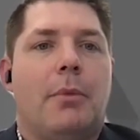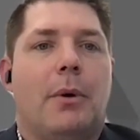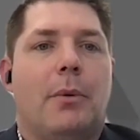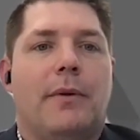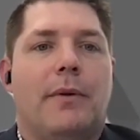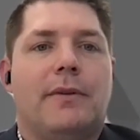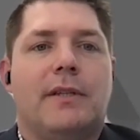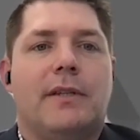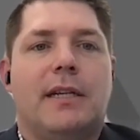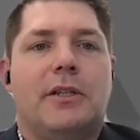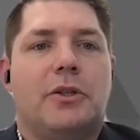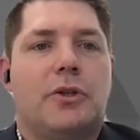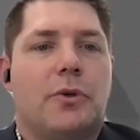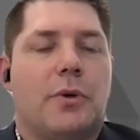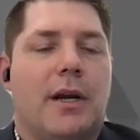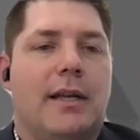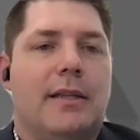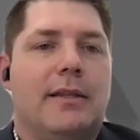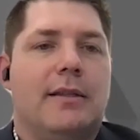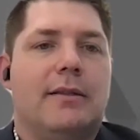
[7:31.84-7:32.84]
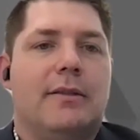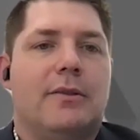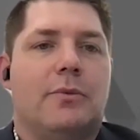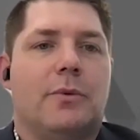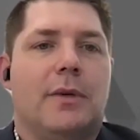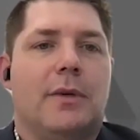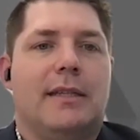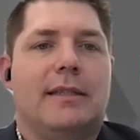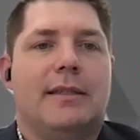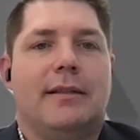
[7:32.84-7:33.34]
but we've seen trends
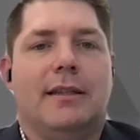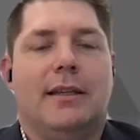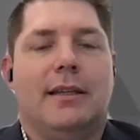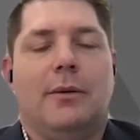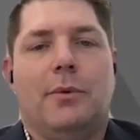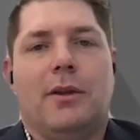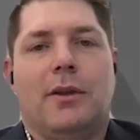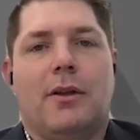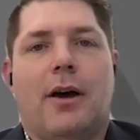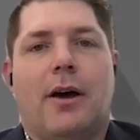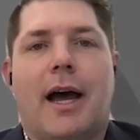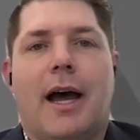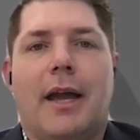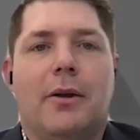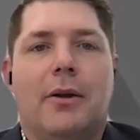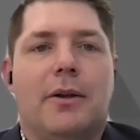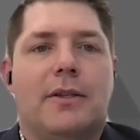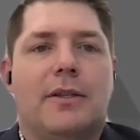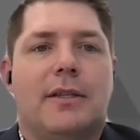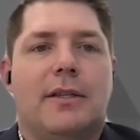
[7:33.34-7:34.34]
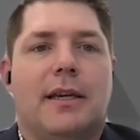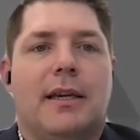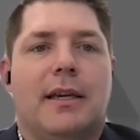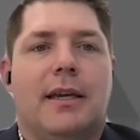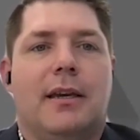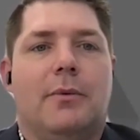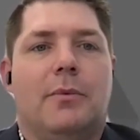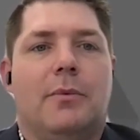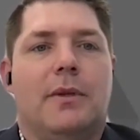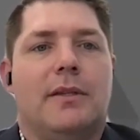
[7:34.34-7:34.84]
recently with
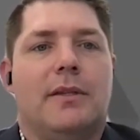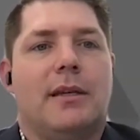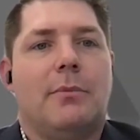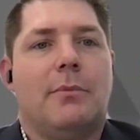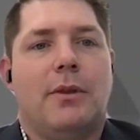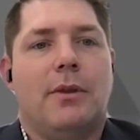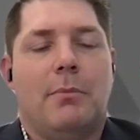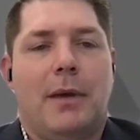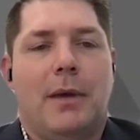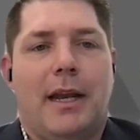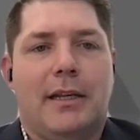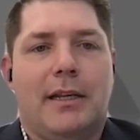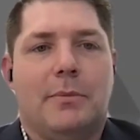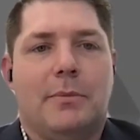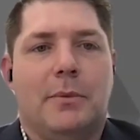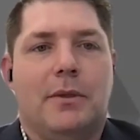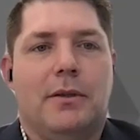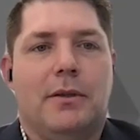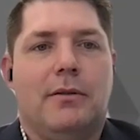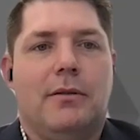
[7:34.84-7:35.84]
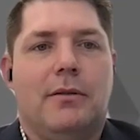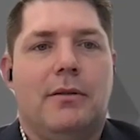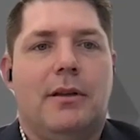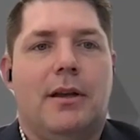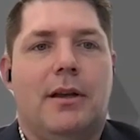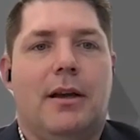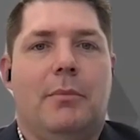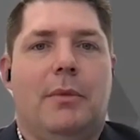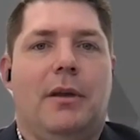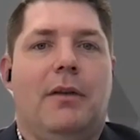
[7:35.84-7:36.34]
IoT, with some of the management
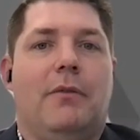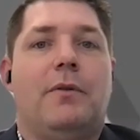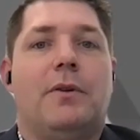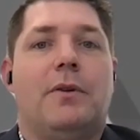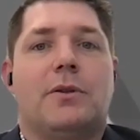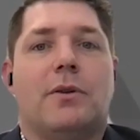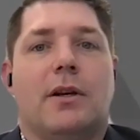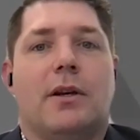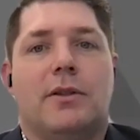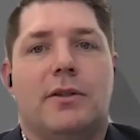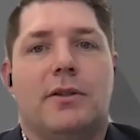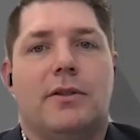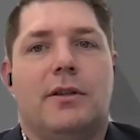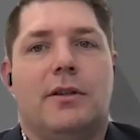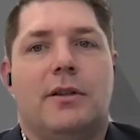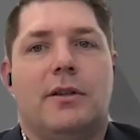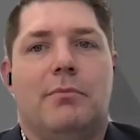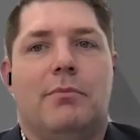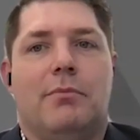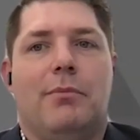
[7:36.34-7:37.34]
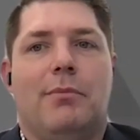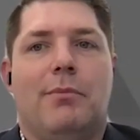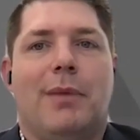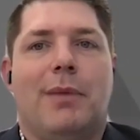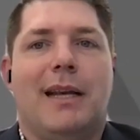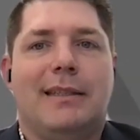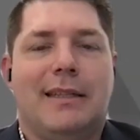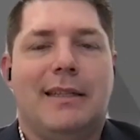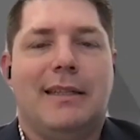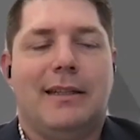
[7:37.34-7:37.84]
infrastructures that are
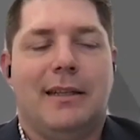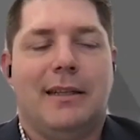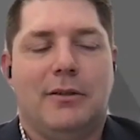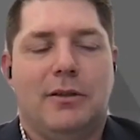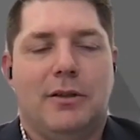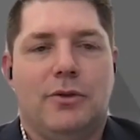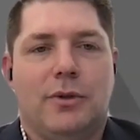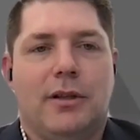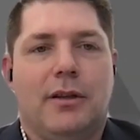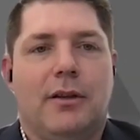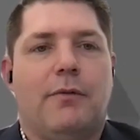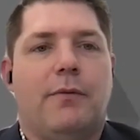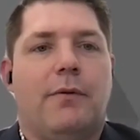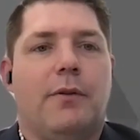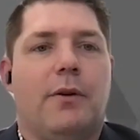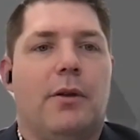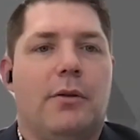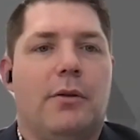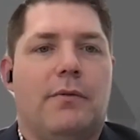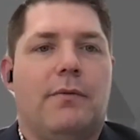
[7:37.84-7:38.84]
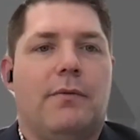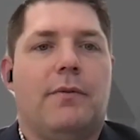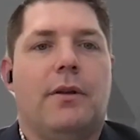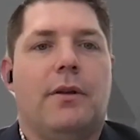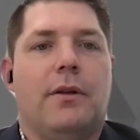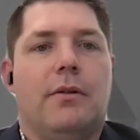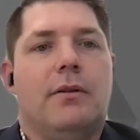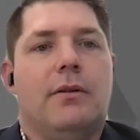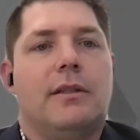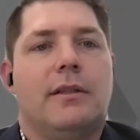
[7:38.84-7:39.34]
basically drilling further and
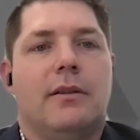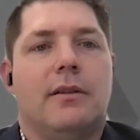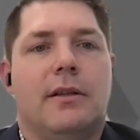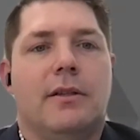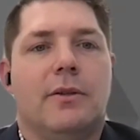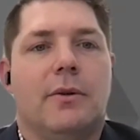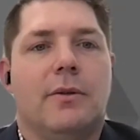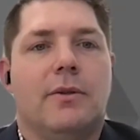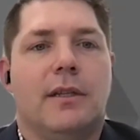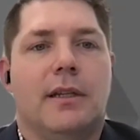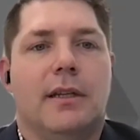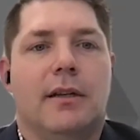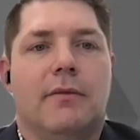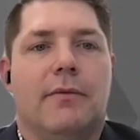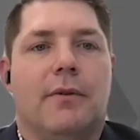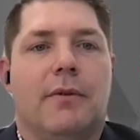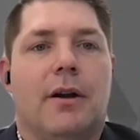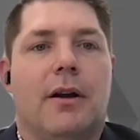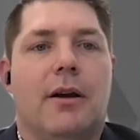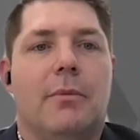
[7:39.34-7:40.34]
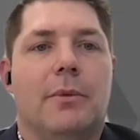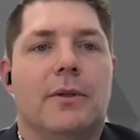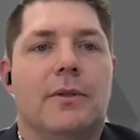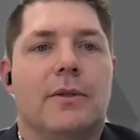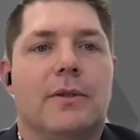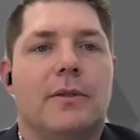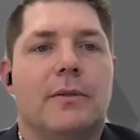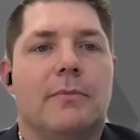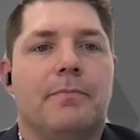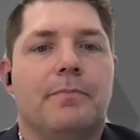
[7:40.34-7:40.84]
further into these OT
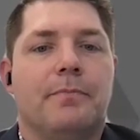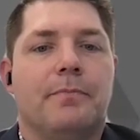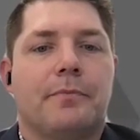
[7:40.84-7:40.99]
environments.